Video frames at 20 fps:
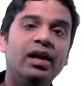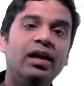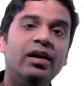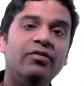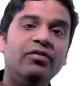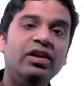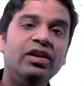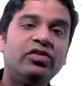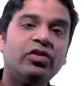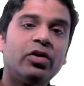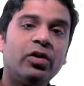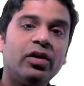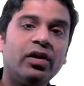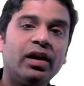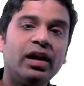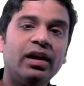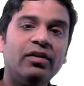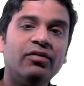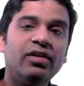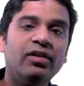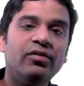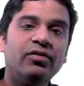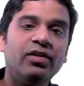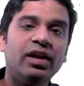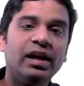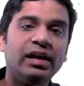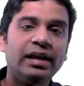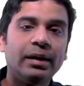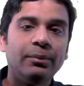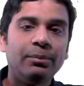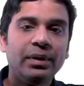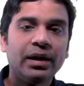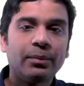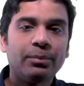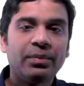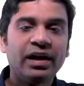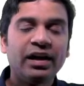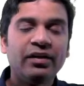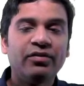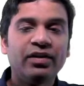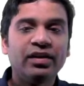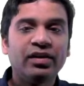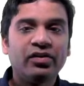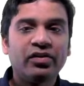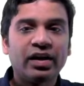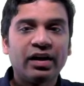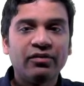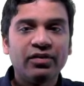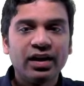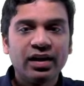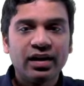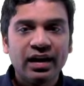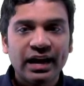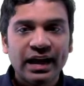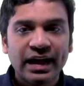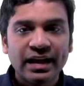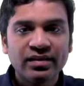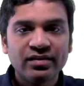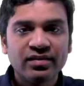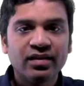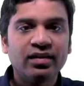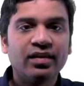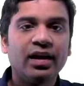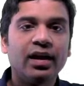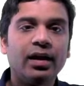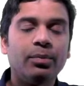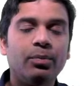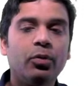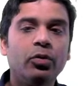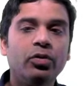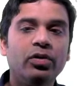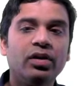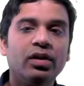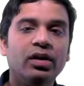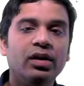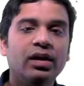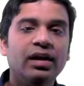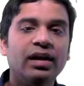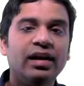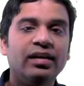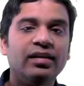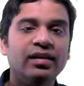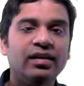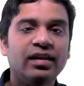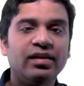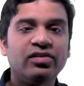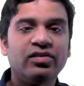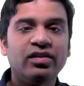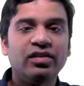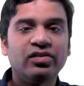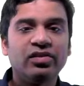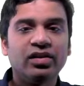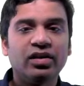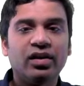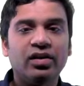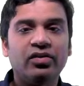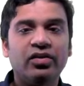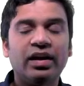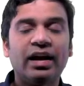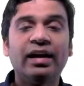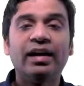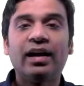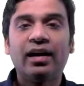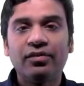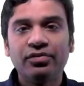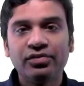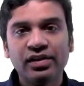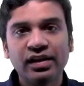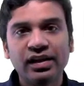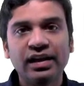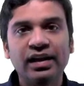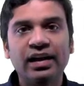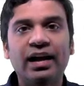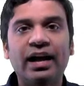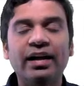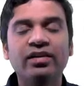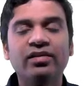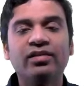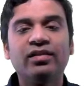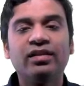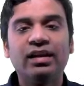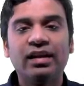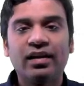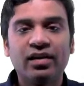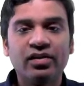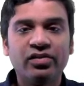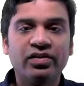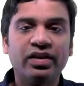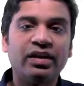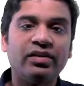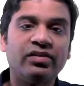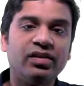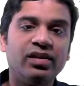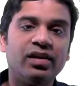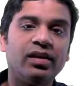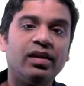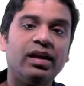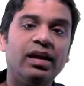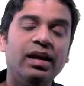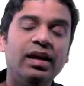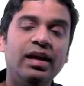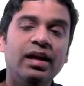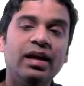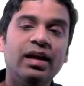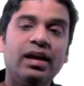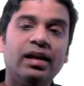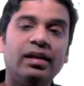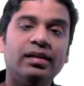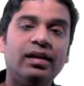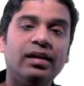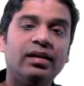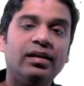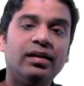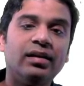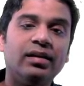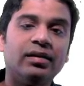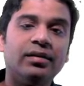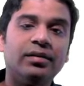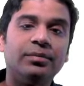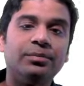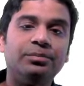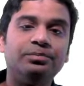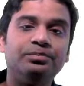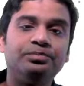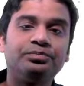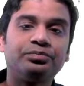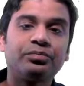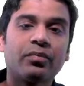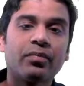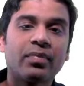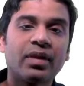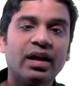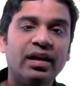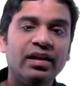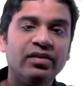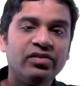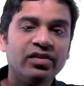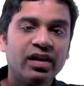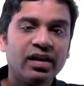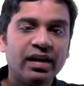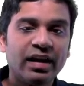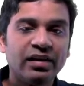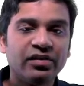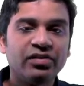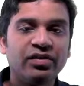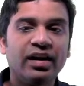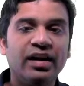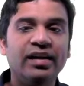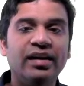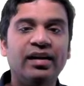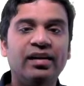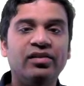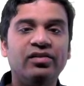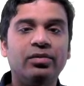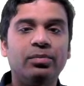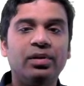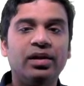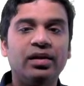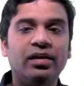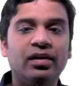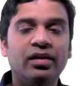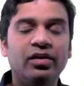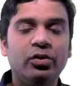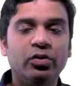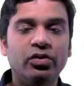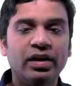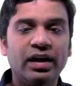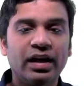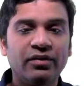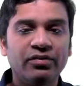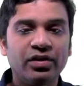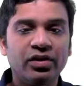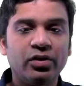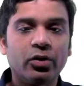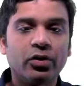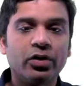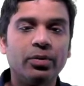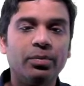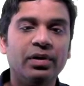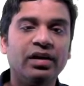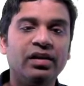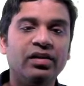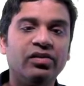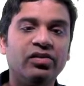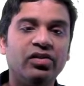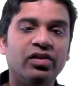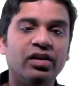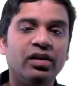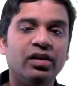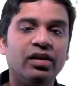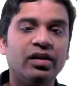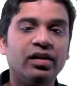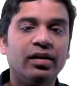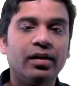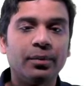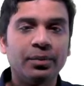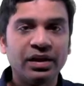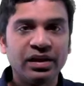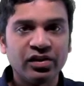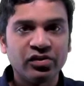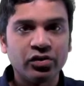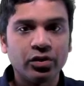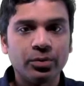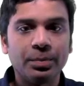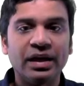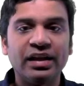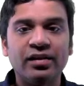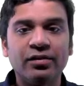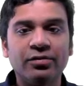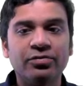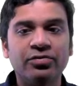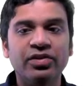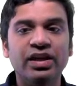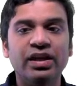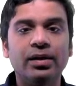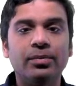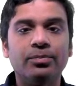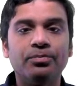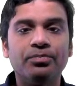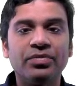Visa on arrival, it can be applied when the traveler lands at the airport in the destination country. And after he lands, there are checks done. That is their nationality eligible? Do they have the documentation? I mean, they should pay the fee.